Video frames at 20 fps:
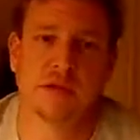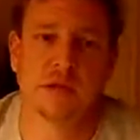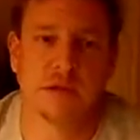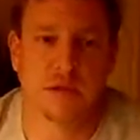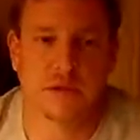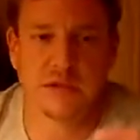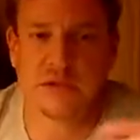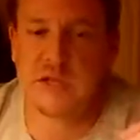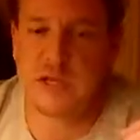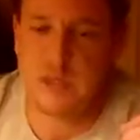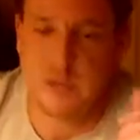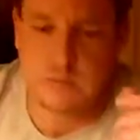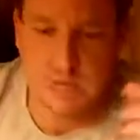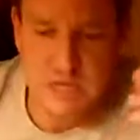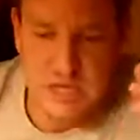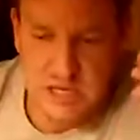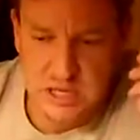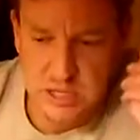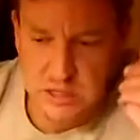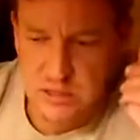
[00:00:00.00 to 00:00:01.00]
So it's going to
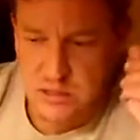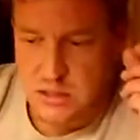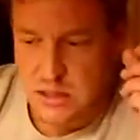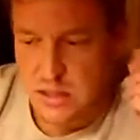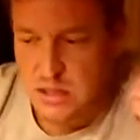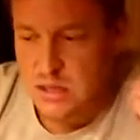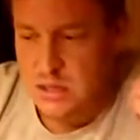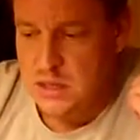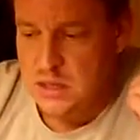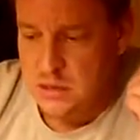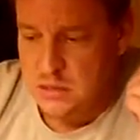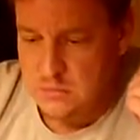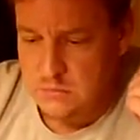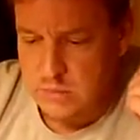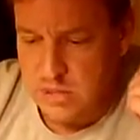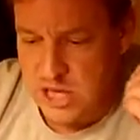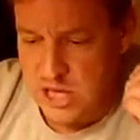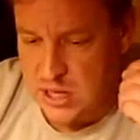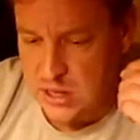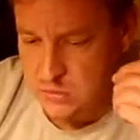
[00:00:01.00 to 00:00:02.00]
mean
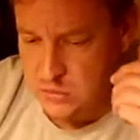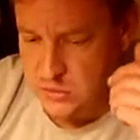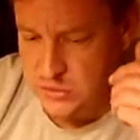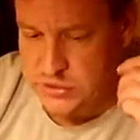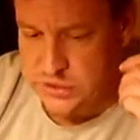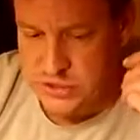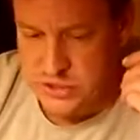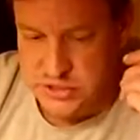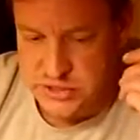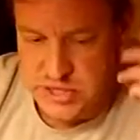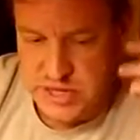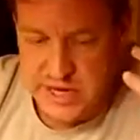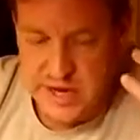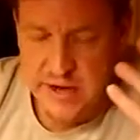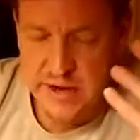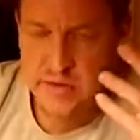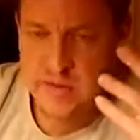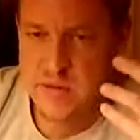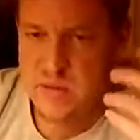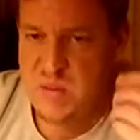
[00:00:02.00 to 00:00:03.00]
being able to just take
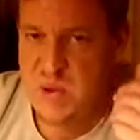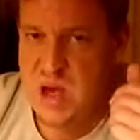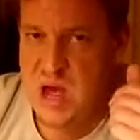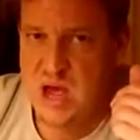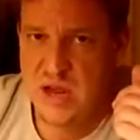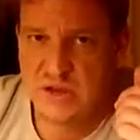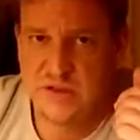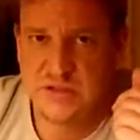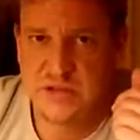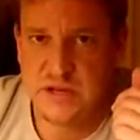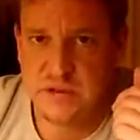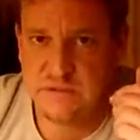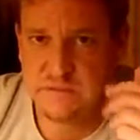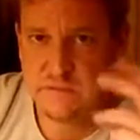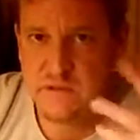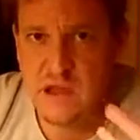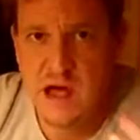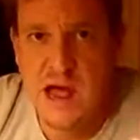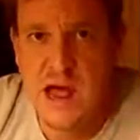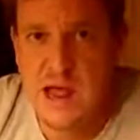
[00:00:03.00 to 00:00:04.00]
it out of the box and
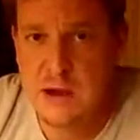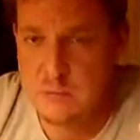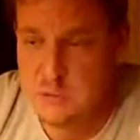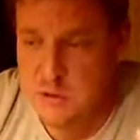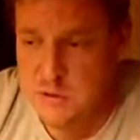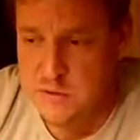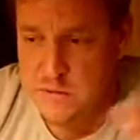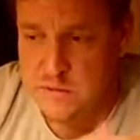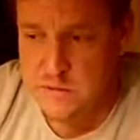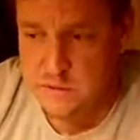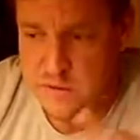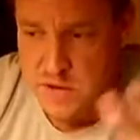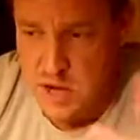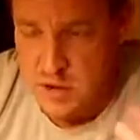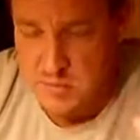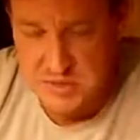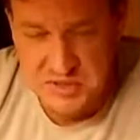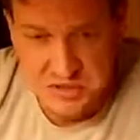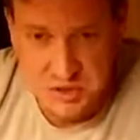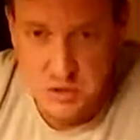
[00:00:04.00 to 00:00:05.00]
fly with
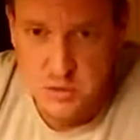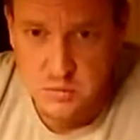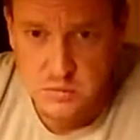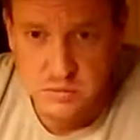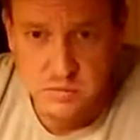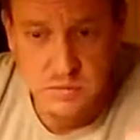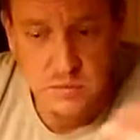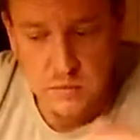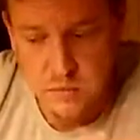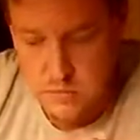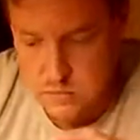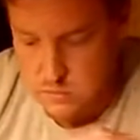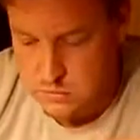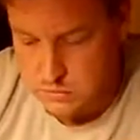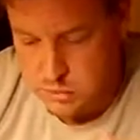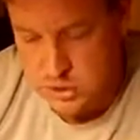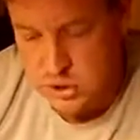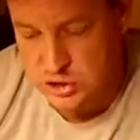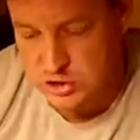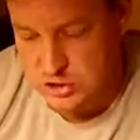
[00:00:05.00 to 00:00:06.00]
Tommy's own
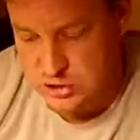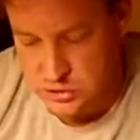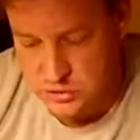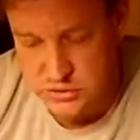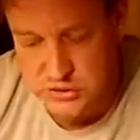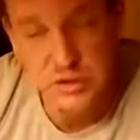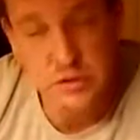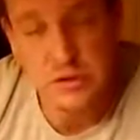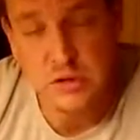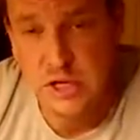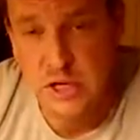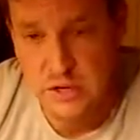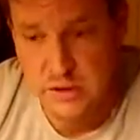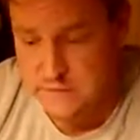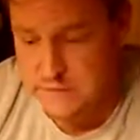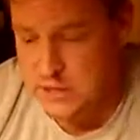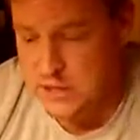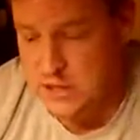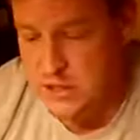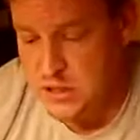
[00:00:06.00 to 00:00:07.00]
personal tuning
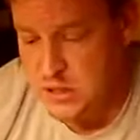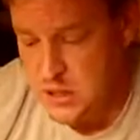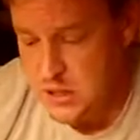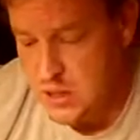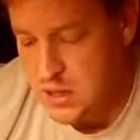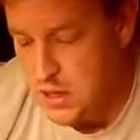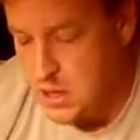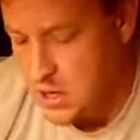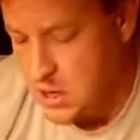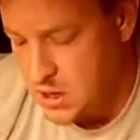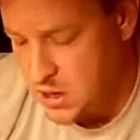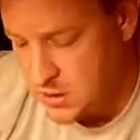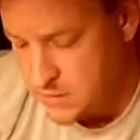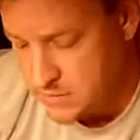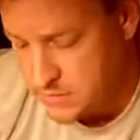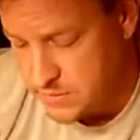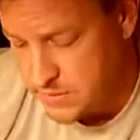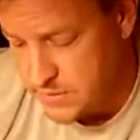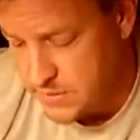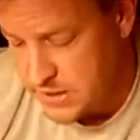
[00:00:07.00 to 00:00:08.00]
of it.
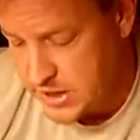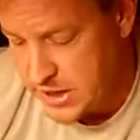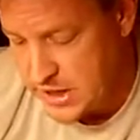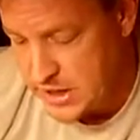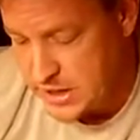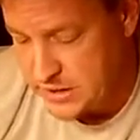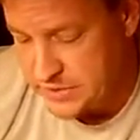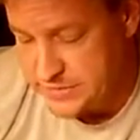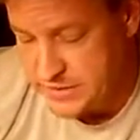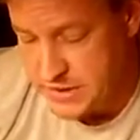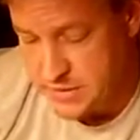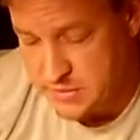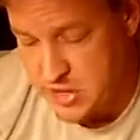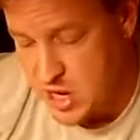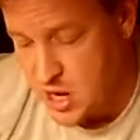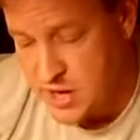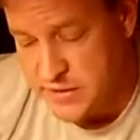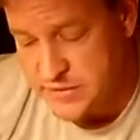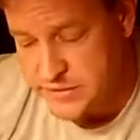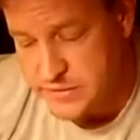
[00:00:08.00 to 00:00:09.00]
And it's going to
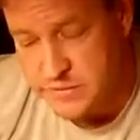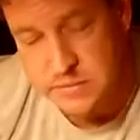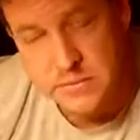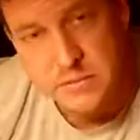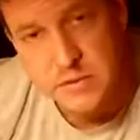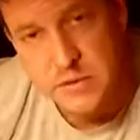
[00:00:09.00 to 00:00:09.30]
be awesome.